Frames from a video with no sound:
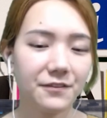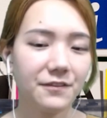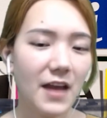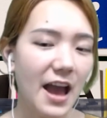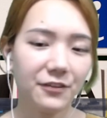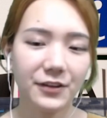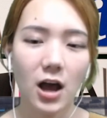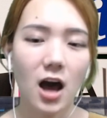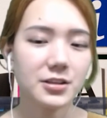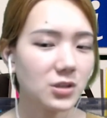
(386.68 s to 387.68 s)
every
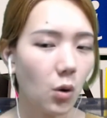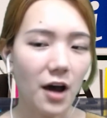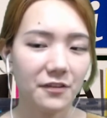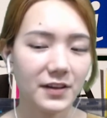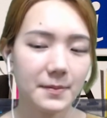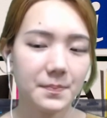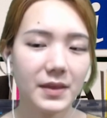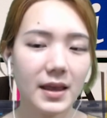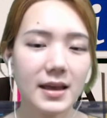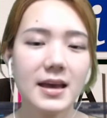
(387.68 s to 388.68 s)
so often.
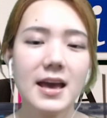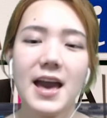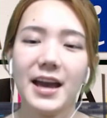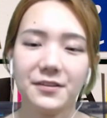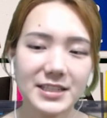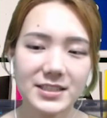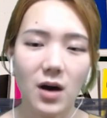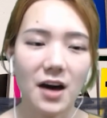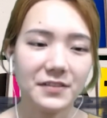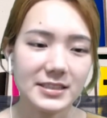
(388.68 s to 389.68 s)
Every so
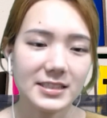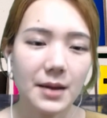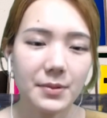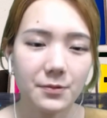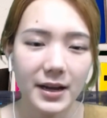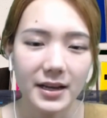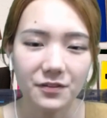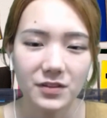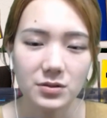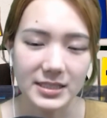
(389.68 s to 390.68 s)
often, stop and write a
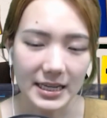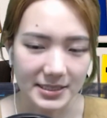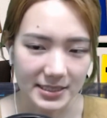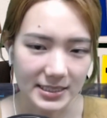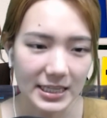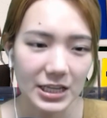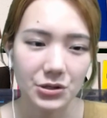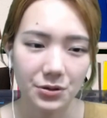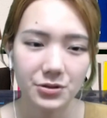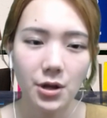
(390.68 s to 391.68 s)
few sentences in
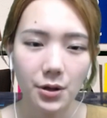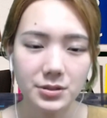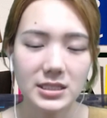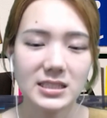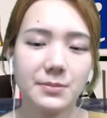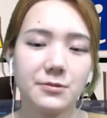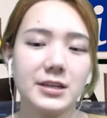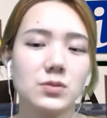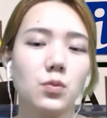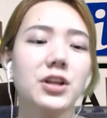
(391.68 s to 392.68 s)
your notes and
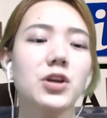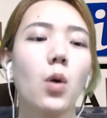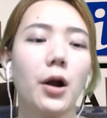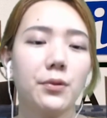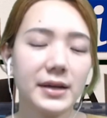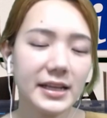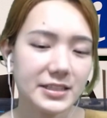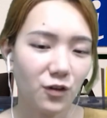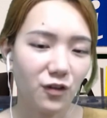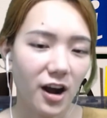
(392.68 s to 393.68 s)
summarize what you are reading
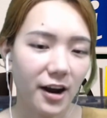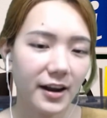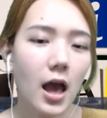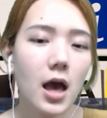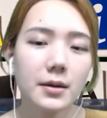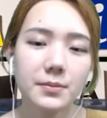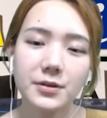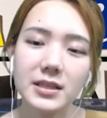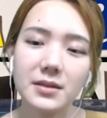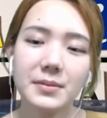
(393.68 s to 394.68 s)
so far.
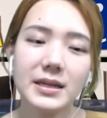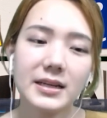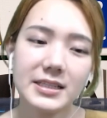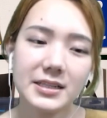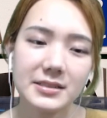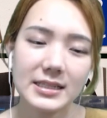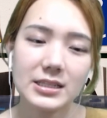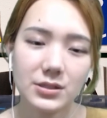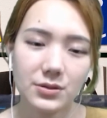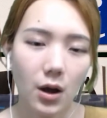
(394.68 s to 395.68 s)
Putting the main ideas
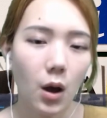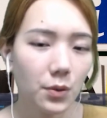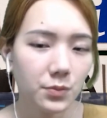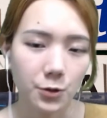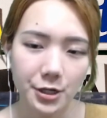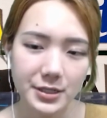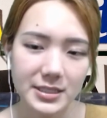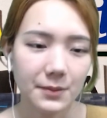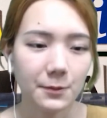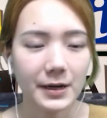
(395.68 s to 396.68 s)
into your own words
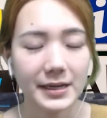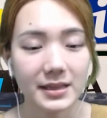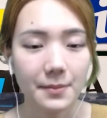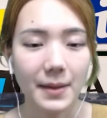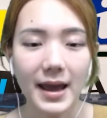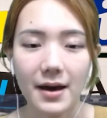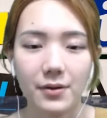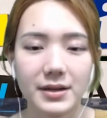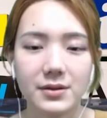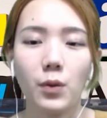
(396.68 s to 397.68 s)
and writing them
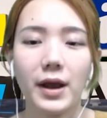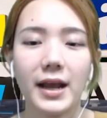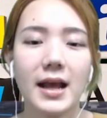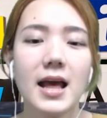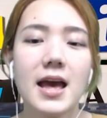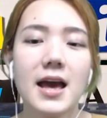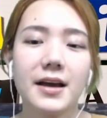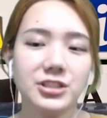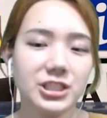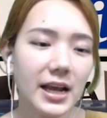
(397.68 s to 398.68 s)
out in a way
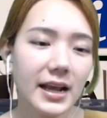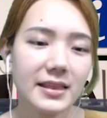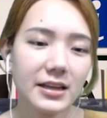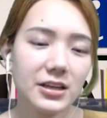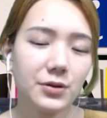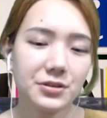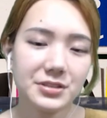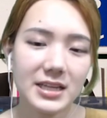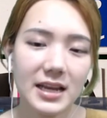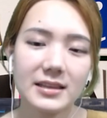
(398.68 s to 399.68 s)
of checking that you
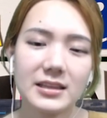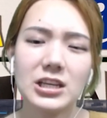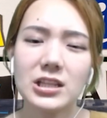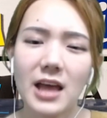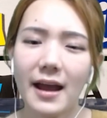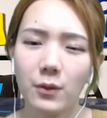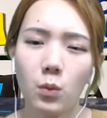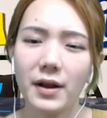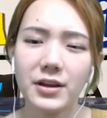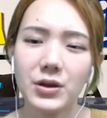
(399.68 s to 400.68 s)
understand that
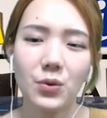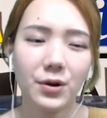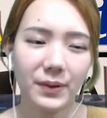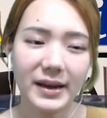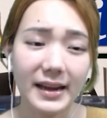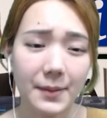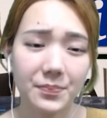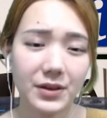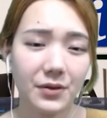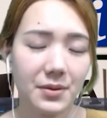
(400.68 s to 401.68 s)
what you were reading,
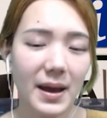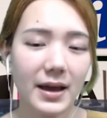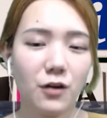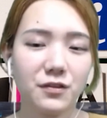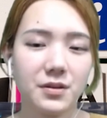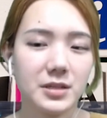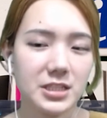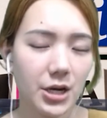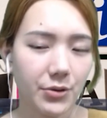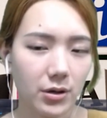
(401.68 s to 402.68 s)
going back over the
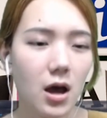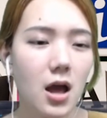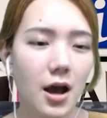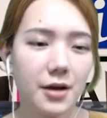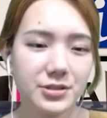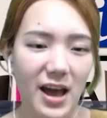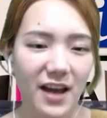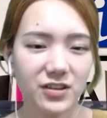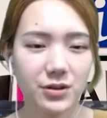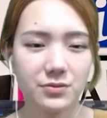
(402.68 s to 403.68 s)
material, also
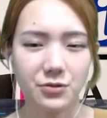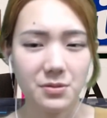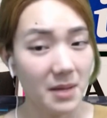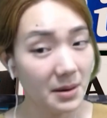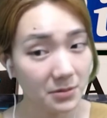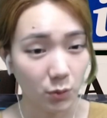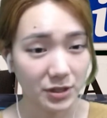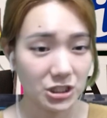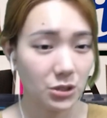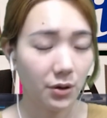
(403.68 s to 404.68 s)
have you remember
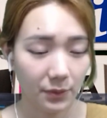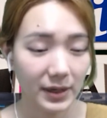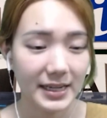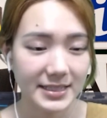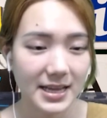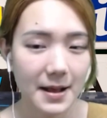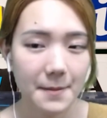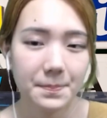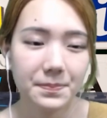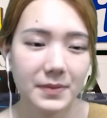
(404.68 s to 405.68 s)
what you read.
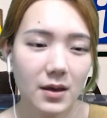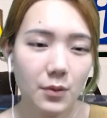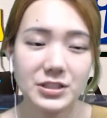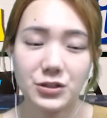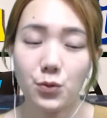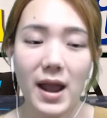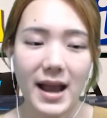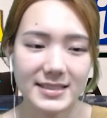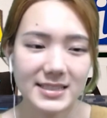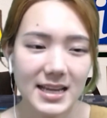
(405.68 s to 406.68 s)

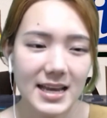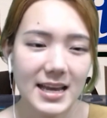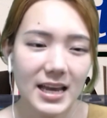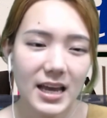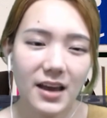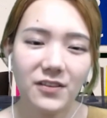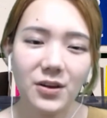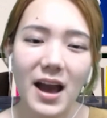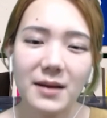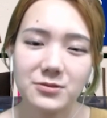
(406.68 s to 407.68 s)
If
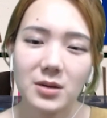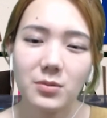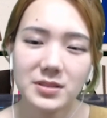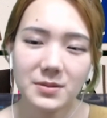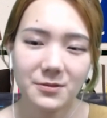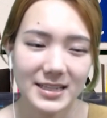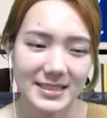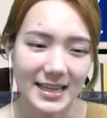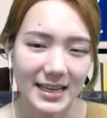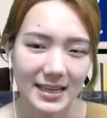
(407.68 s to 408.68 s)
you have trouble
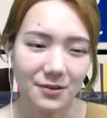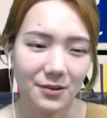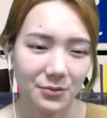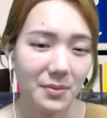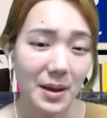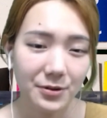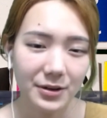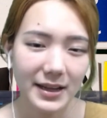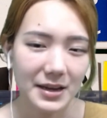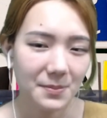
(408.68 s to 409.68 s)
summarizing or
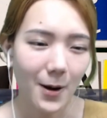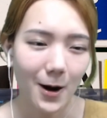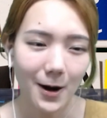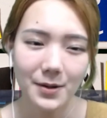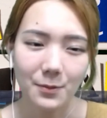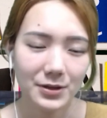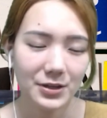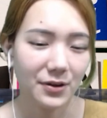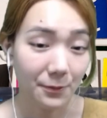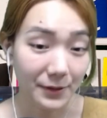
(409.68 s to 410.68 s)
remembering any part of what
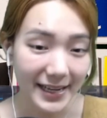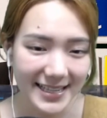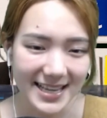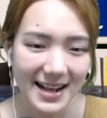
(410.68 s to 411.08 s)
you read,